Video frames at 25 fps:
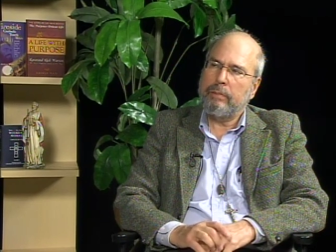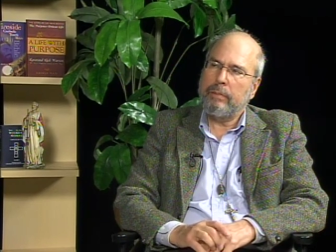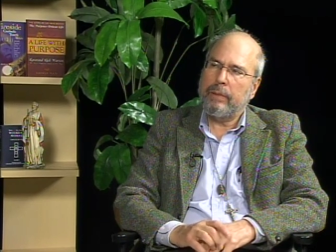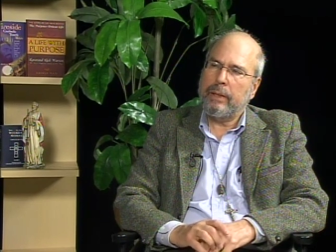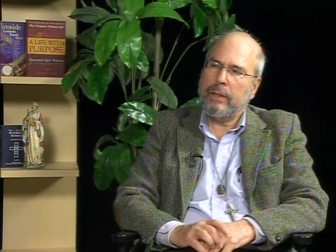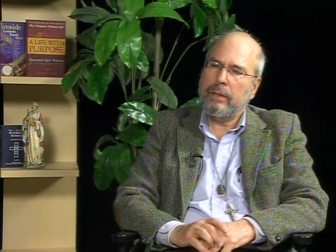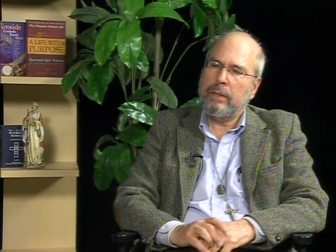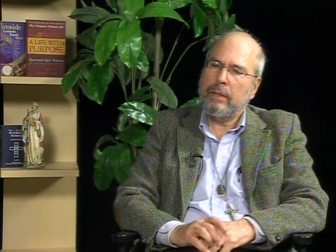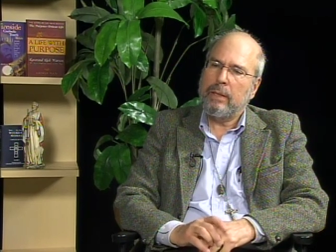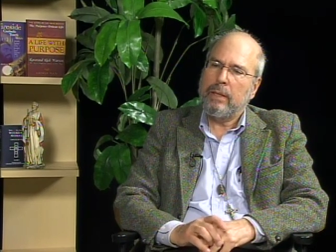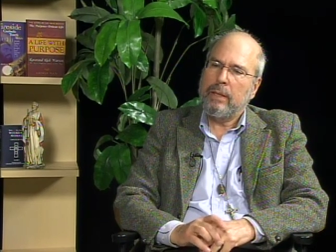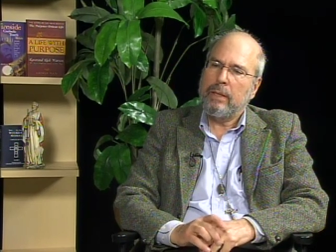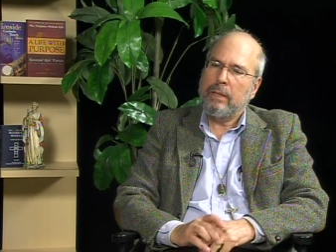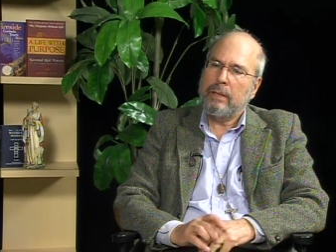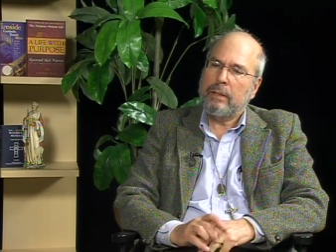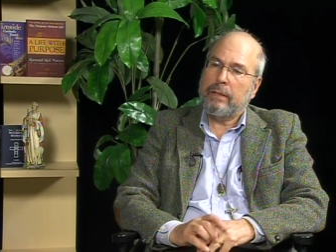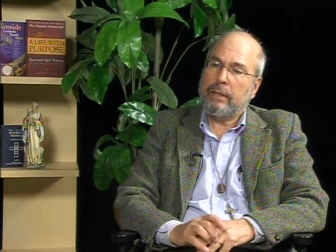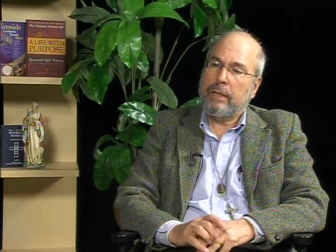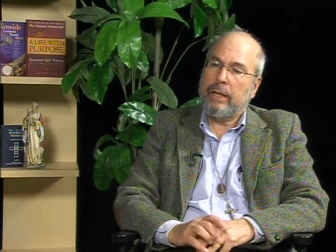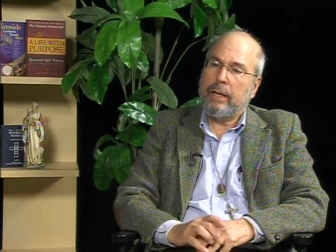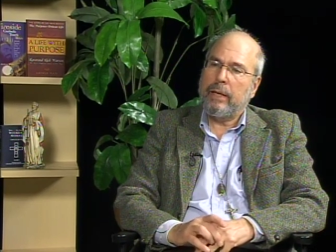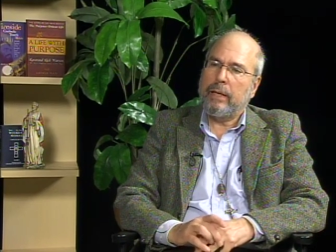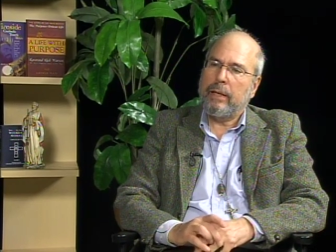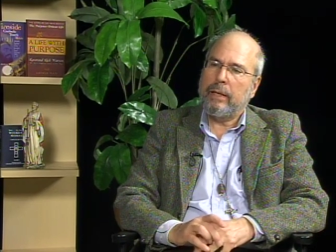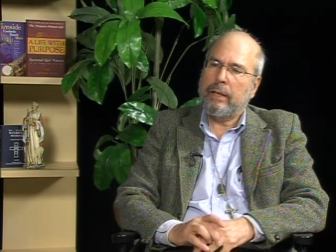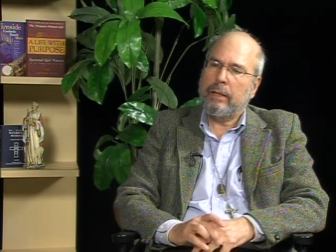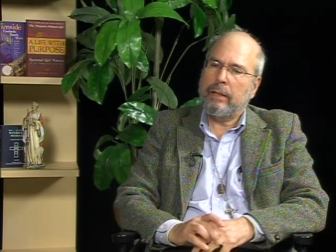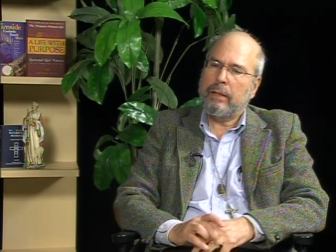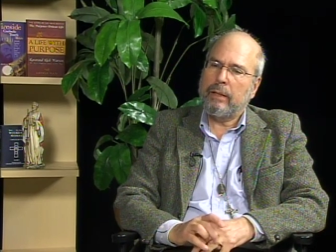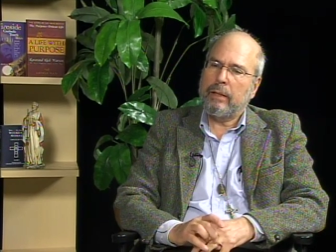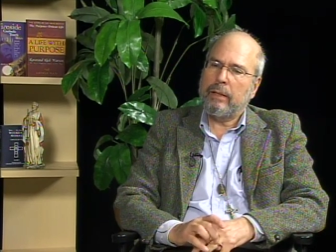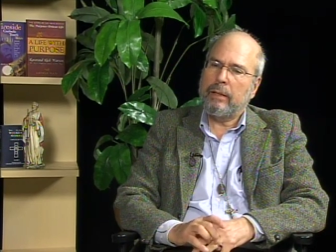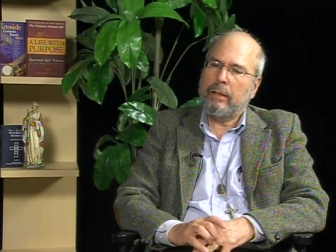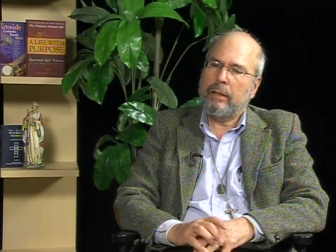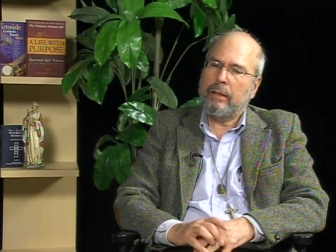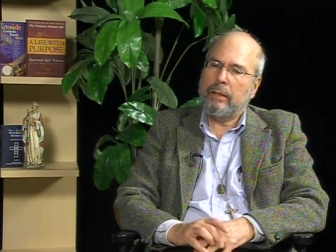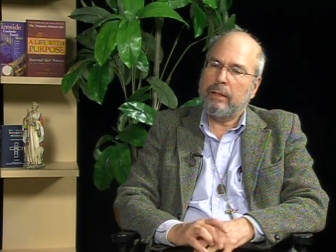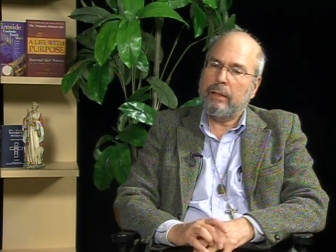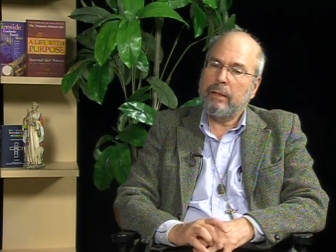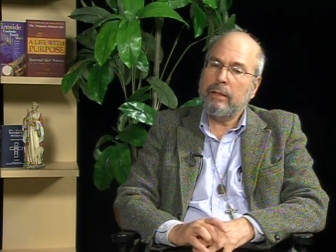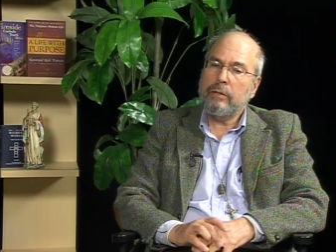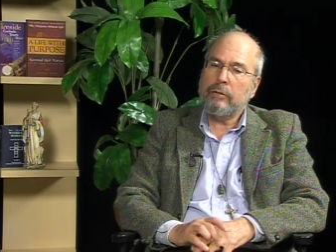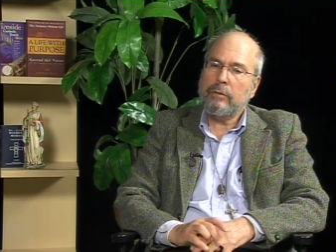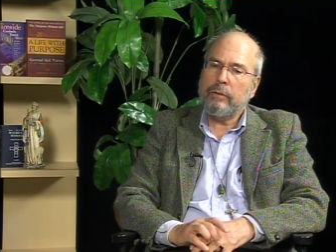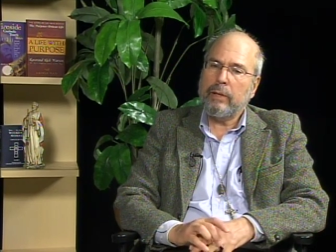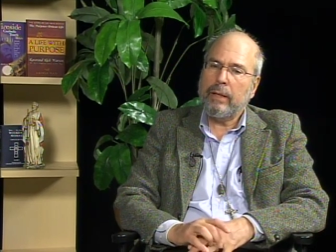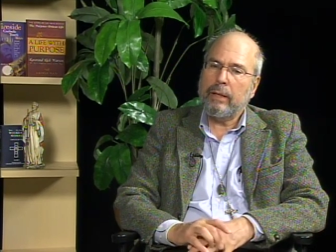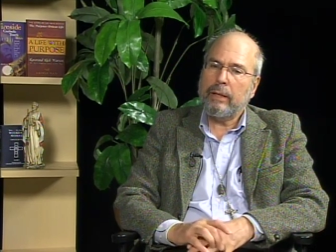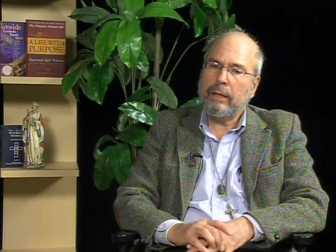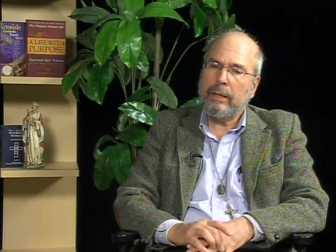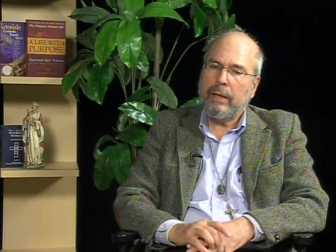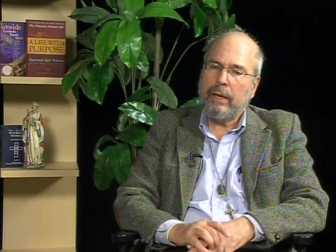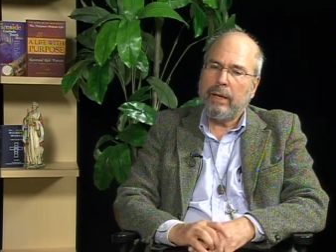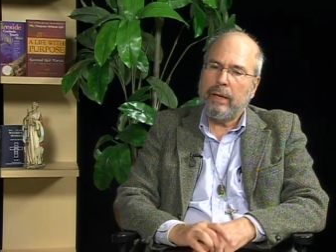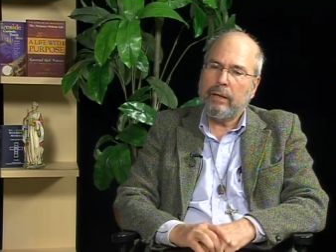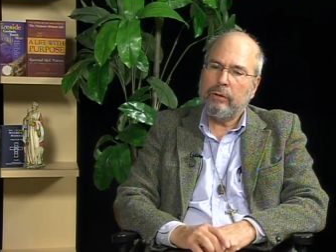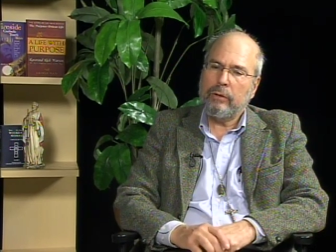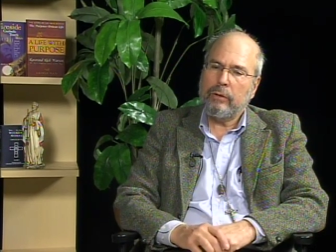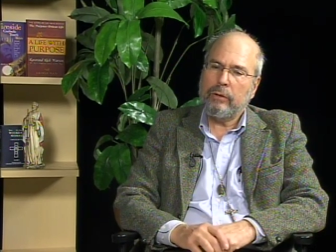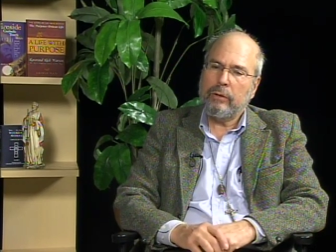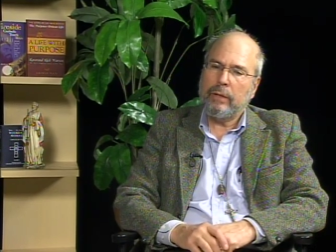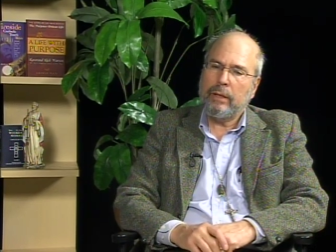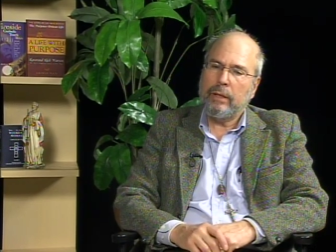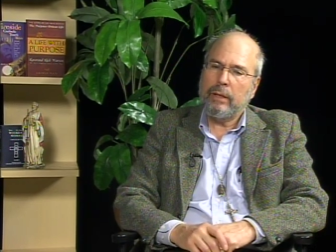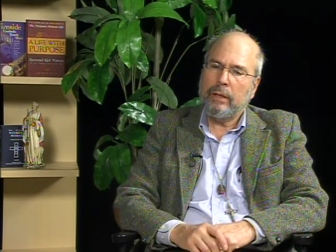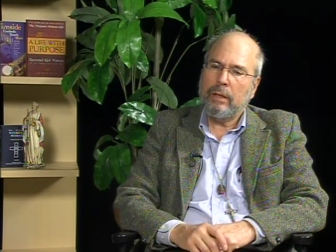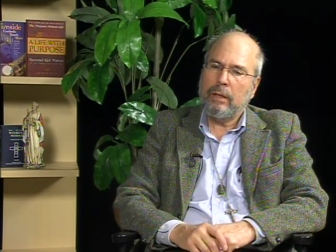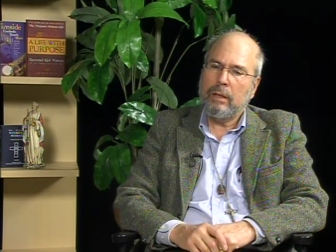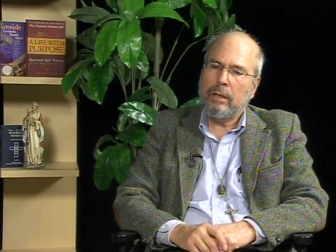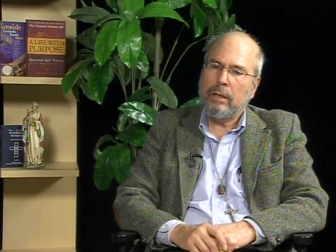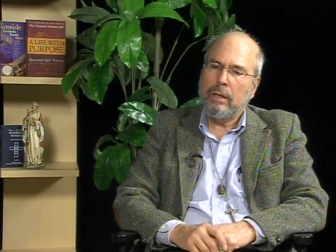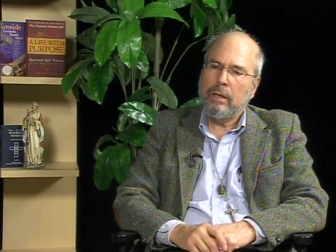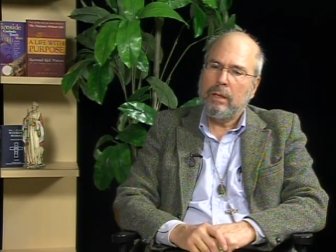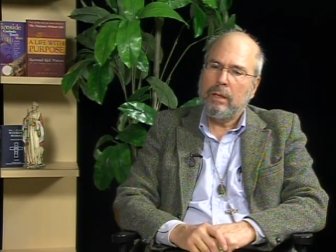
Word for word: but staying in Israel and entering